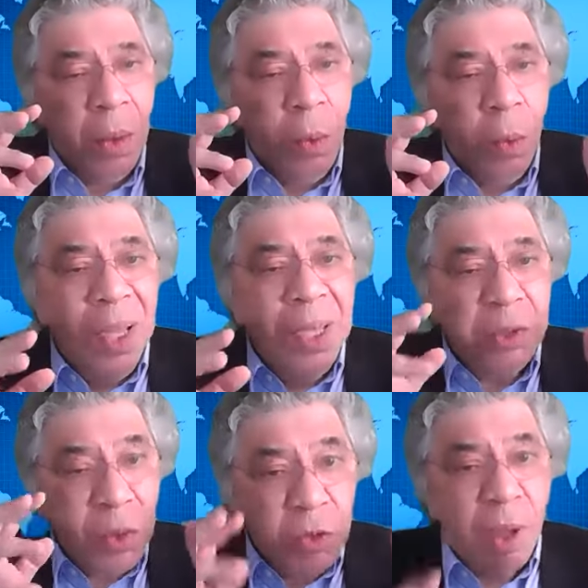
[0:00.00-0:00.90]
One
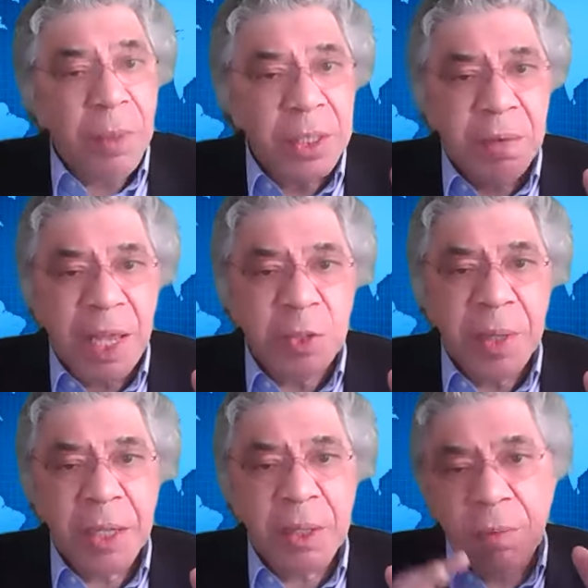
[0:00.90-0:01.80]
transformative
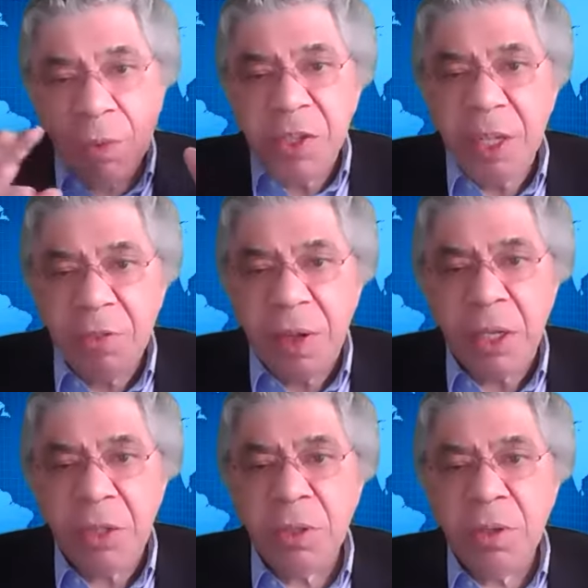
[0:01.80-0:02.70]
aspect of recent
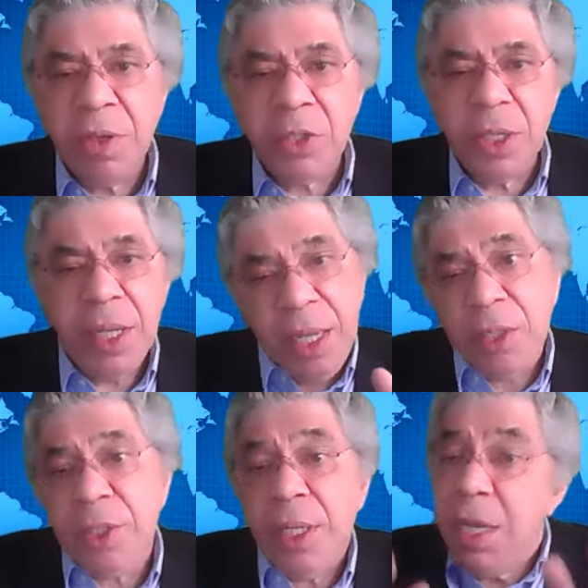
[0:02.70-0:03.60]
financial innovation
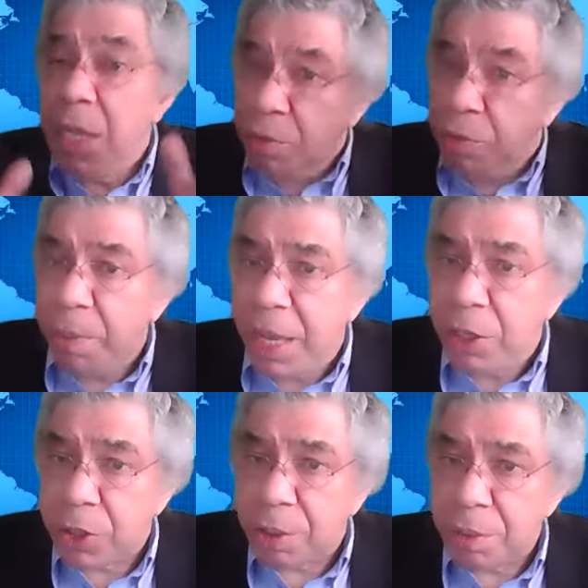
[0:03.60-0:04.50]
is
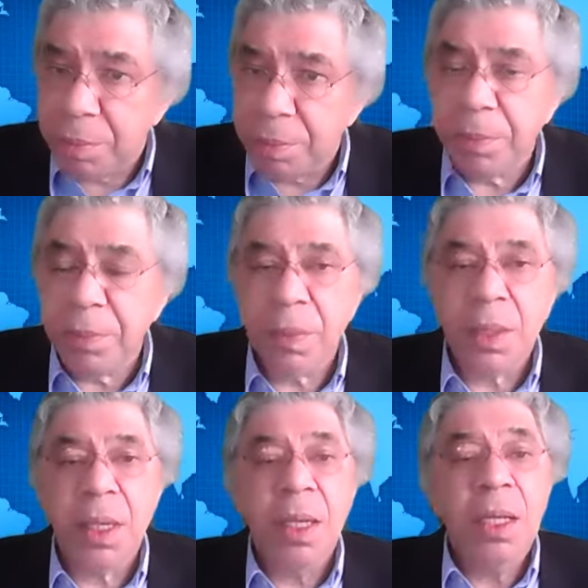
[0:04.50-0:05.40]
information.
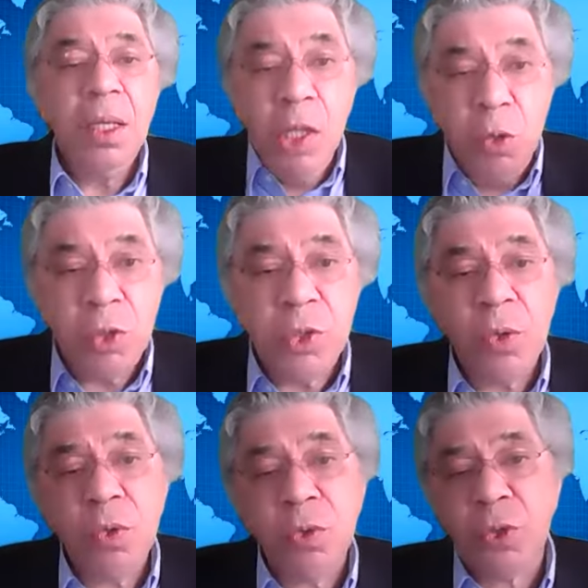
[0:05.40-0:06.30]
New
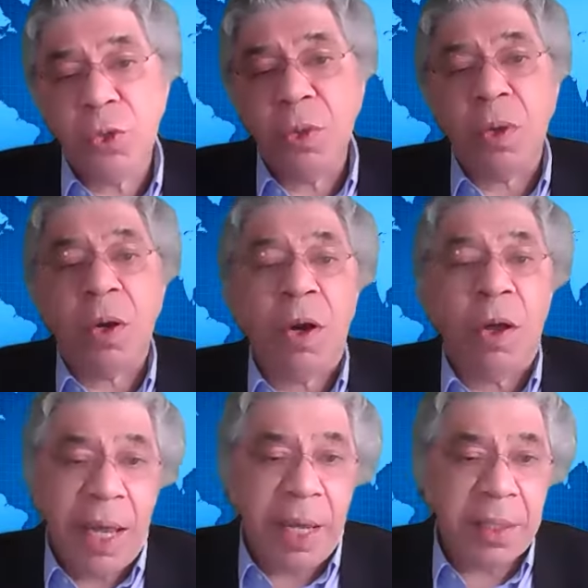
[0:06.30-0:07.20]
tools to
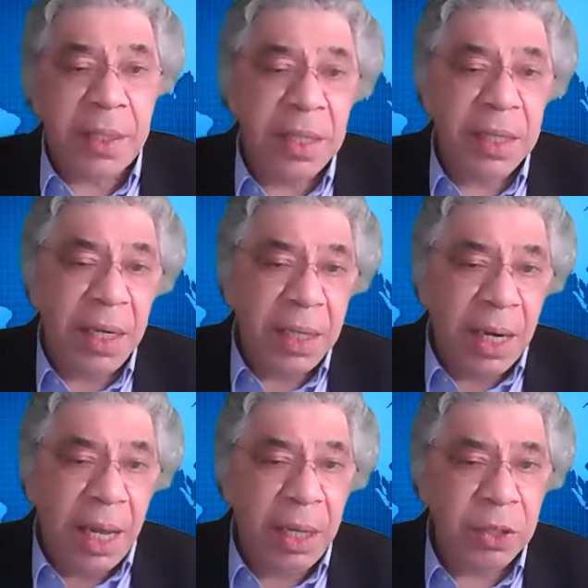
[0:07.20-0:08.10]
collect and
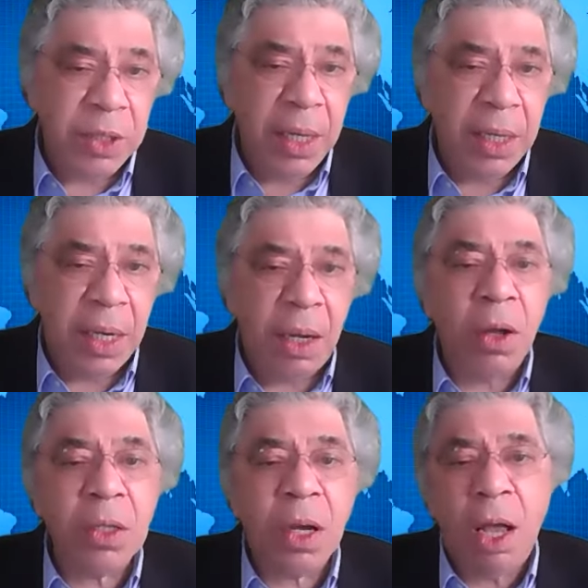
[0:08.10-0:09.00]
analyze data
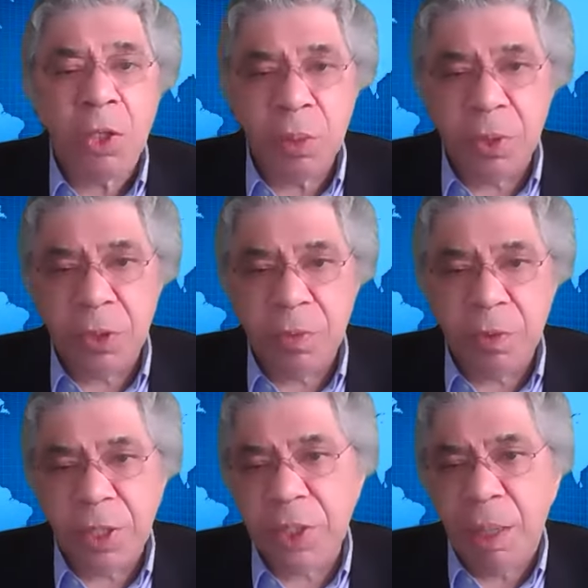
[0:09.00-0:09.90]
on customers,
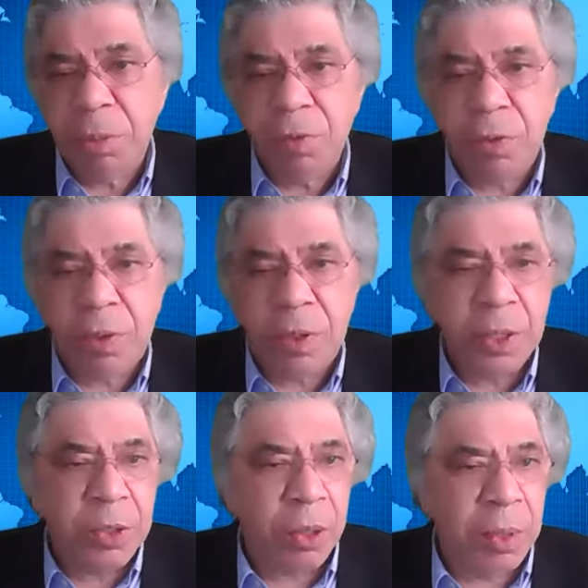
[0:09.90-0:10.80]
for example, for
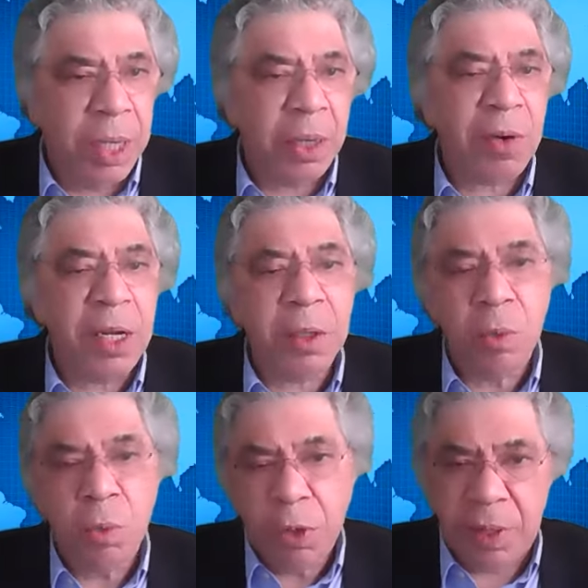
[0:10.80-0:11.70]
determining credit
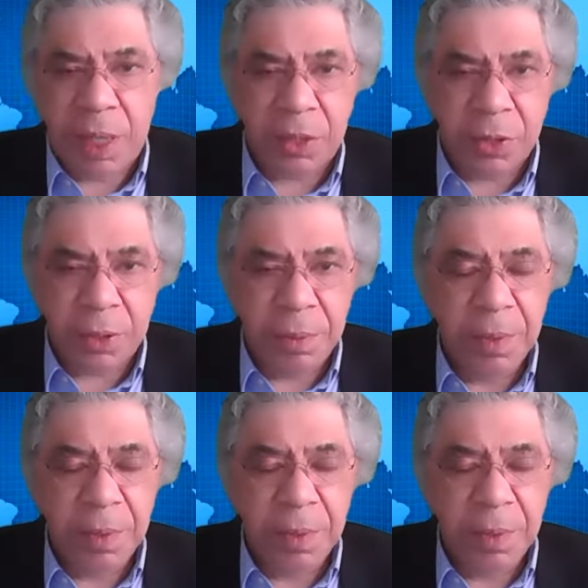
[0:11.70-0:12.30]
worthiness.